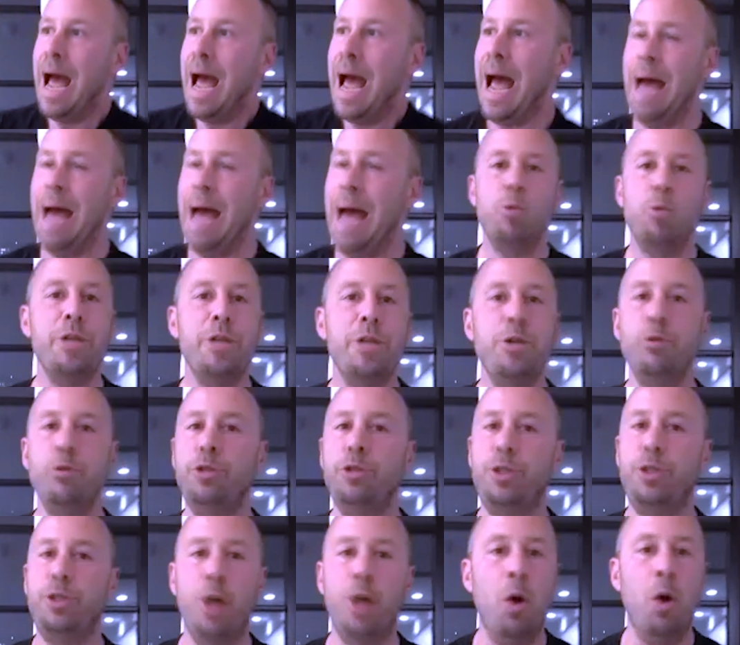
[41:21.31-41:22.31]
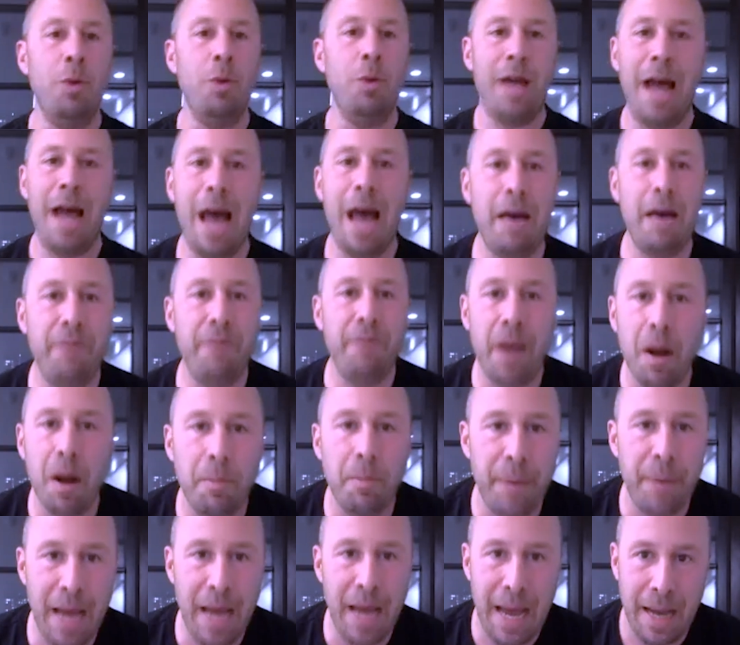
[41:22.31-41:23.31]
And when you don't have
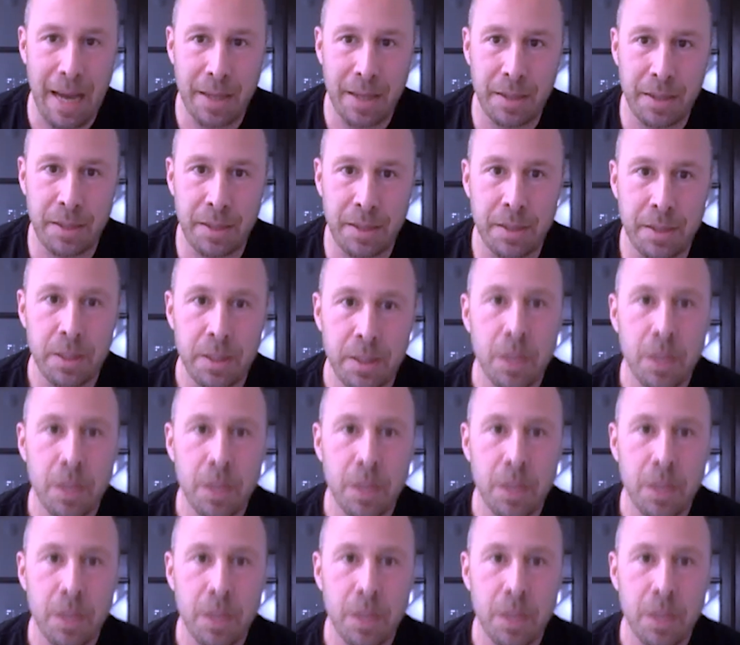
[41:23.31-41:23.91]
airbags,